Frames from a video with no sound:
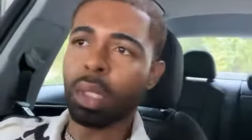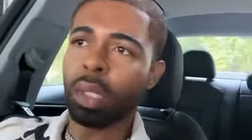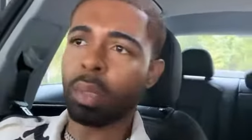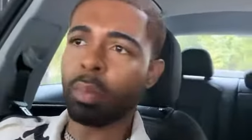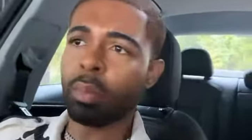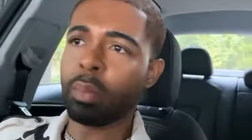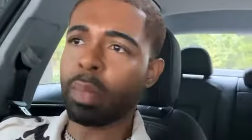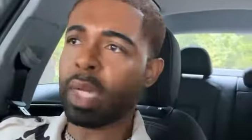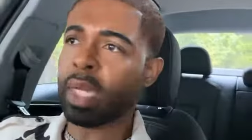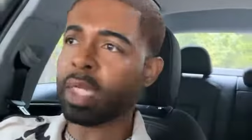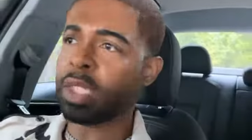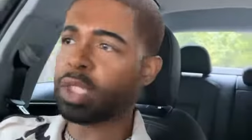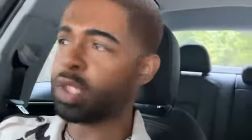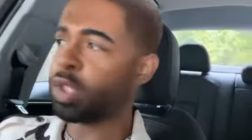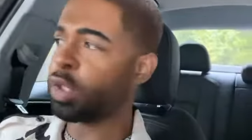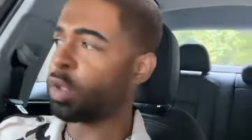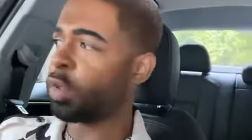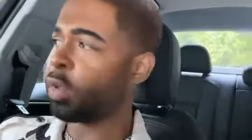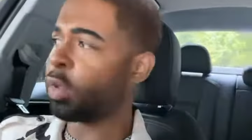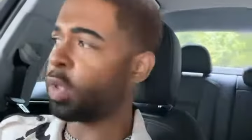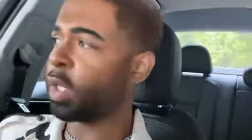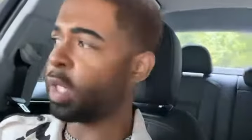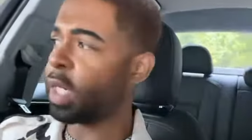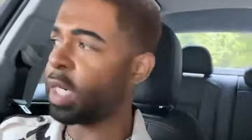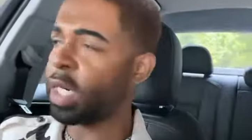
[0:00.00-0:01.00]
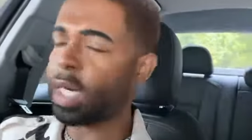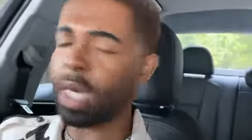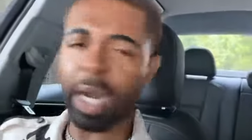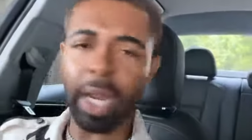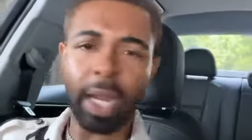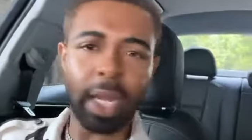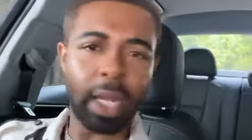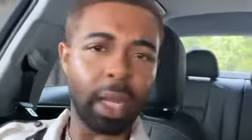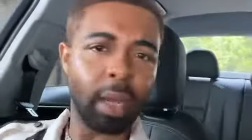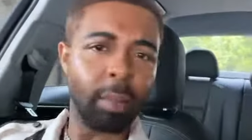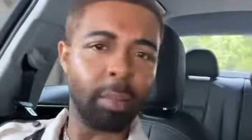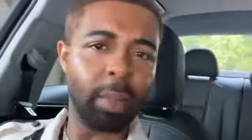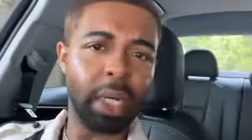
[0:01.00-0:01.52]
Make sure that it
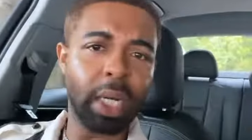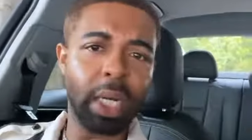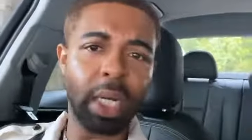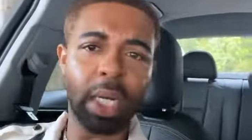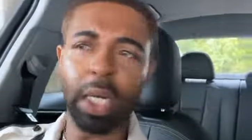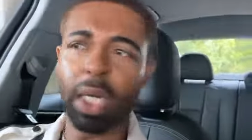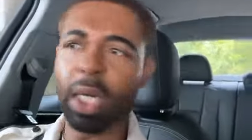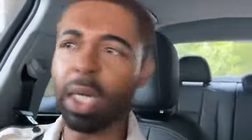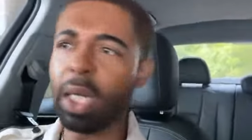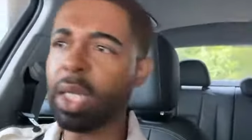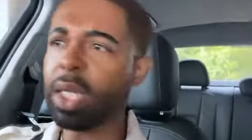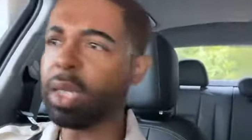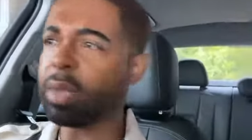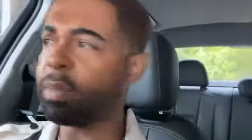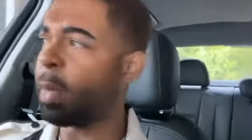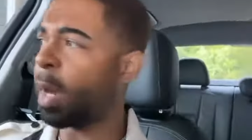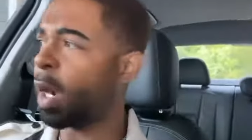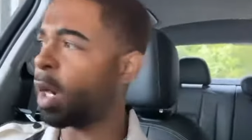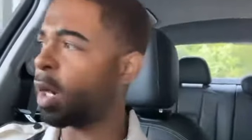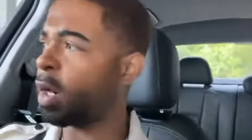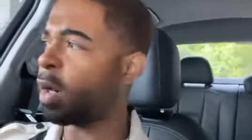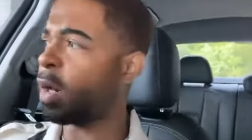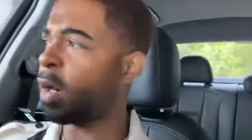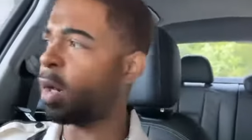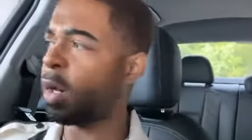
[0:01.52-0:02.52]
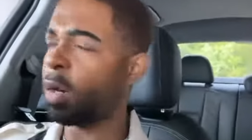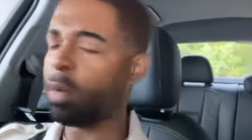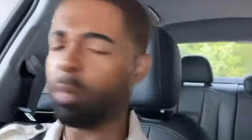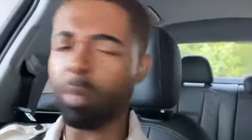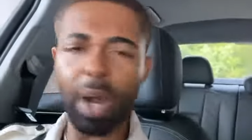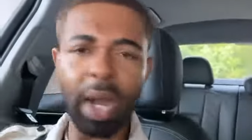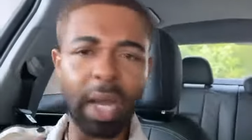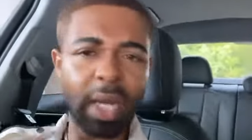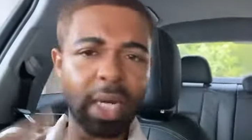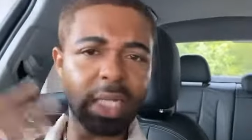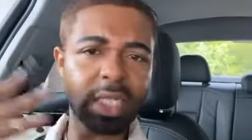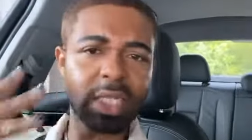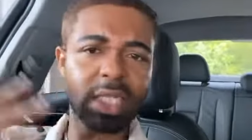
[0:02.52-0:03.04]
ain't coming underneath my car.
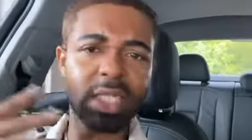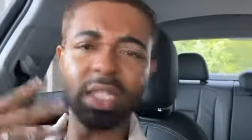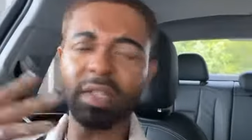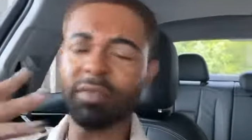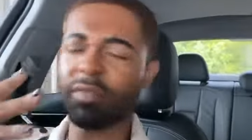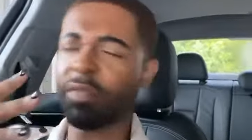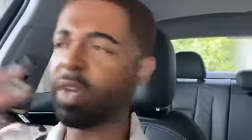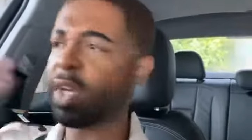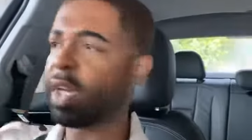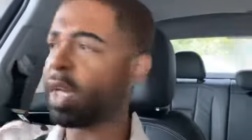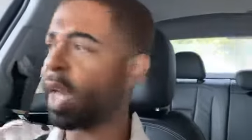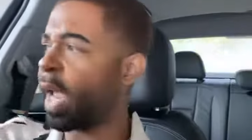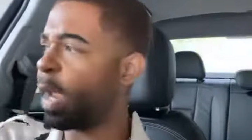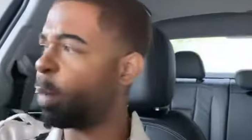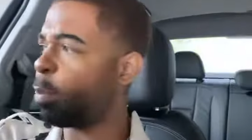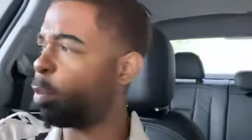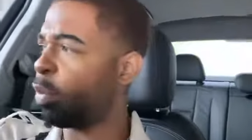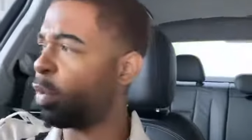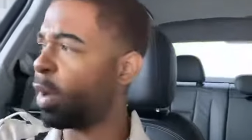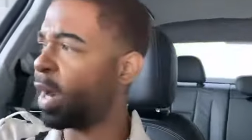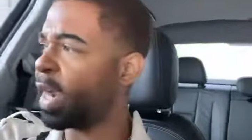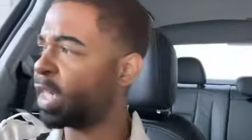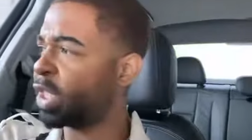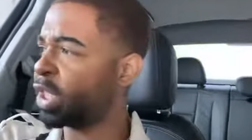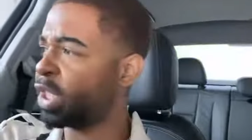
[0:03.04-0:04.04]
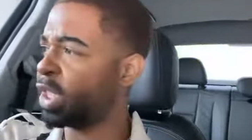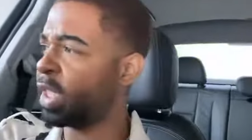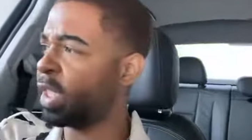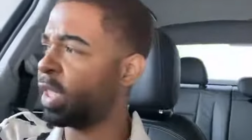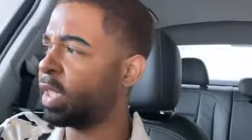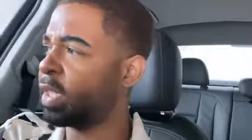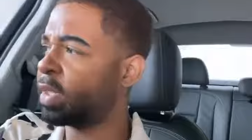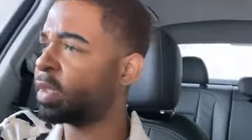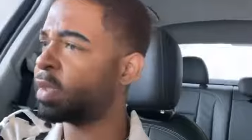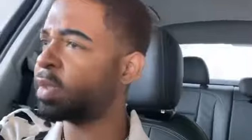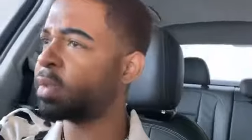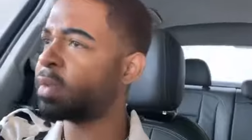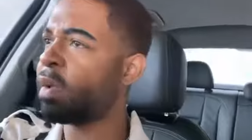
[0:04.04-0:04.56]
Why does shit feel like pressure?
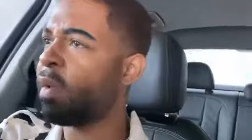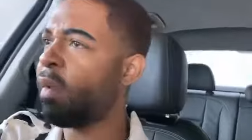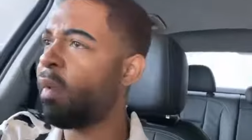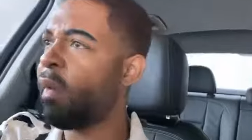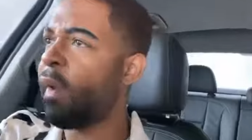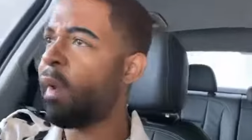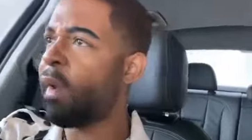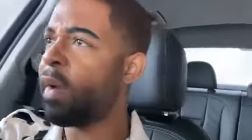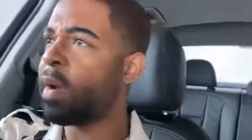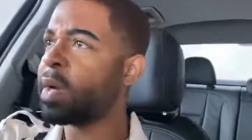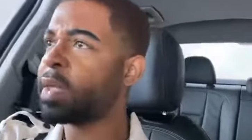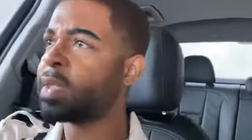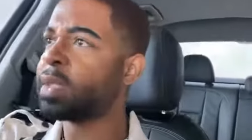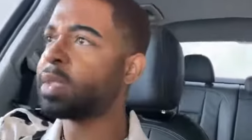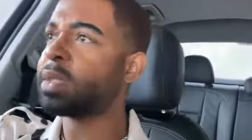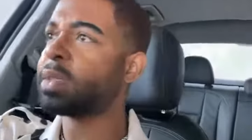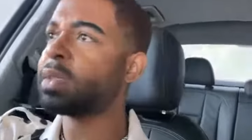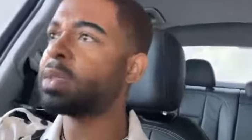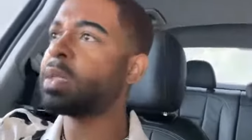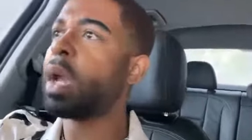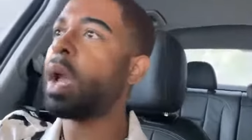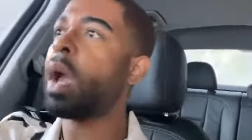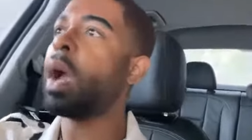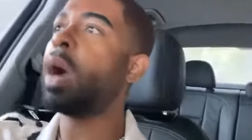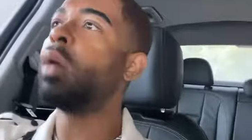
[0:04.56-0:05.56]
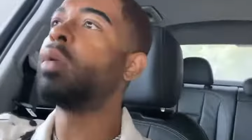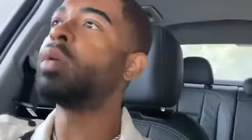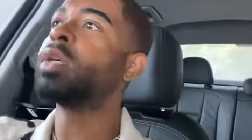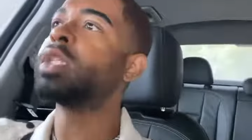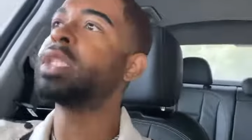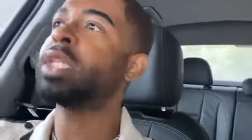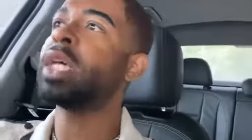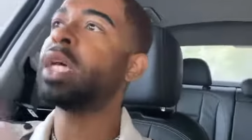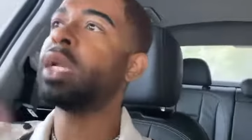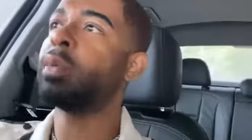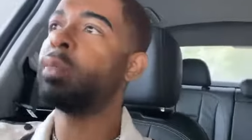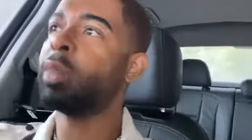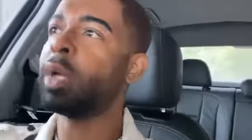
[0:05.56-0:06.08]
I was
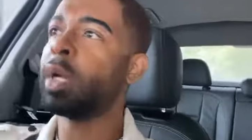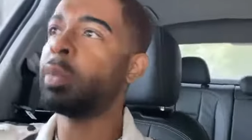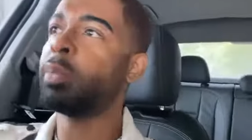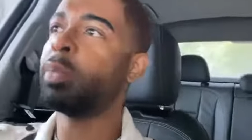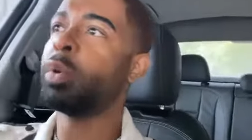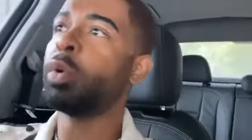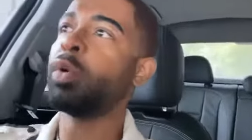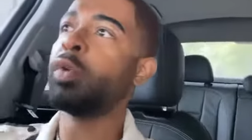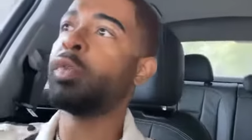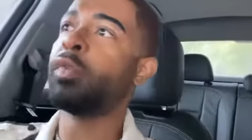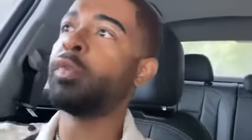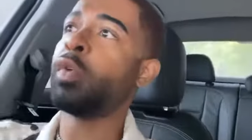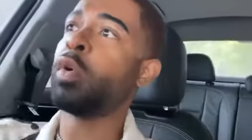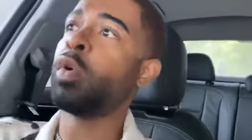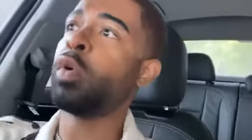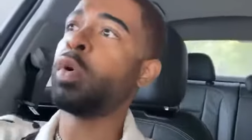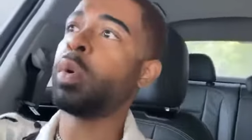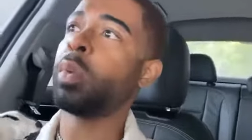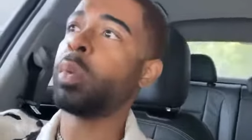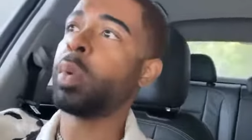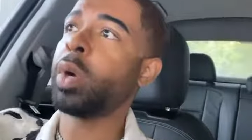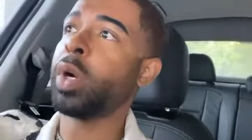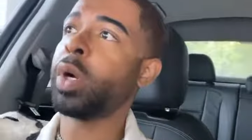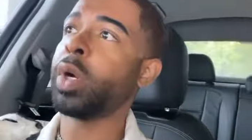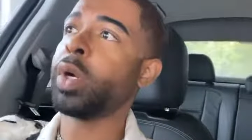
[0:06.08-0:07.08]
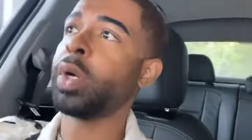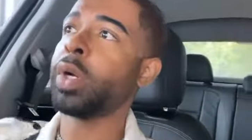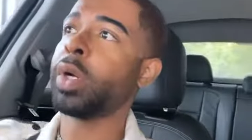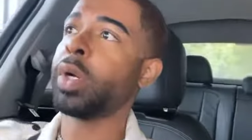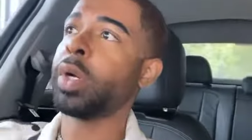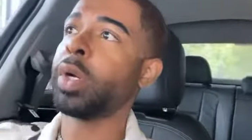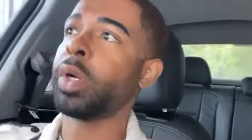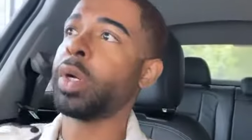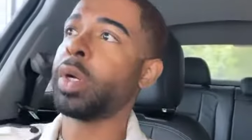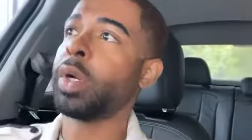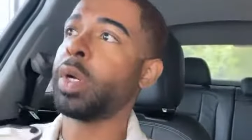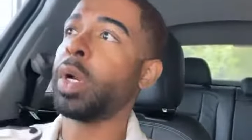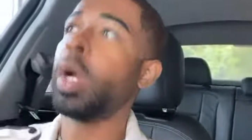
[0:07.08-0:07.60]
telling me to pull forward.
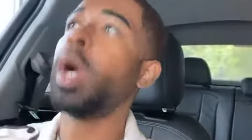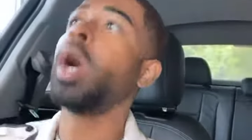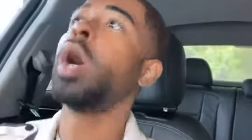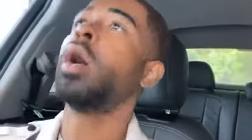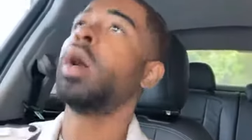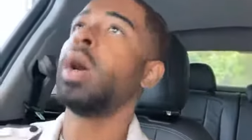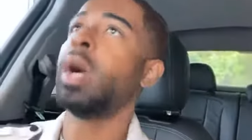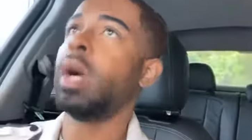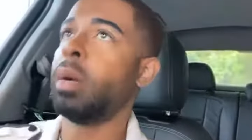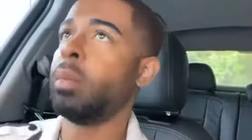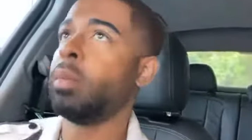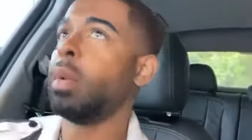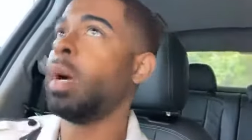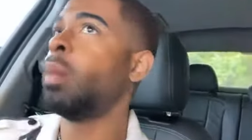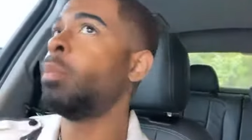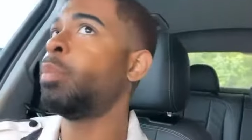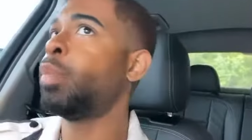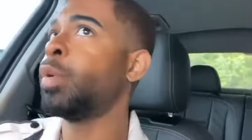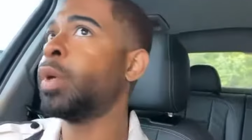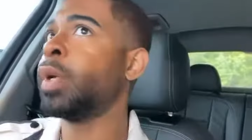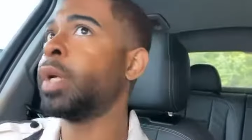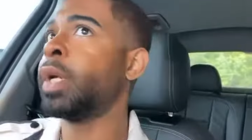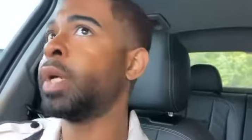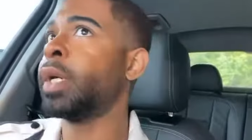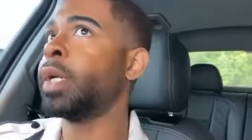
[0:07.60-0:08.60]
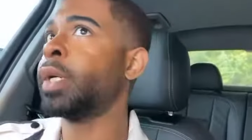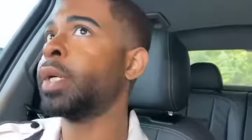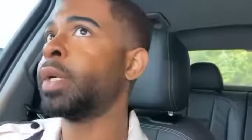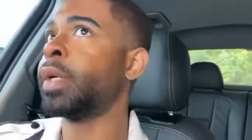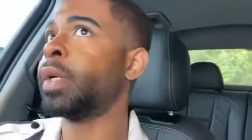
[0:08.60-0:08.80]
Uh, I'm, I'm pulling.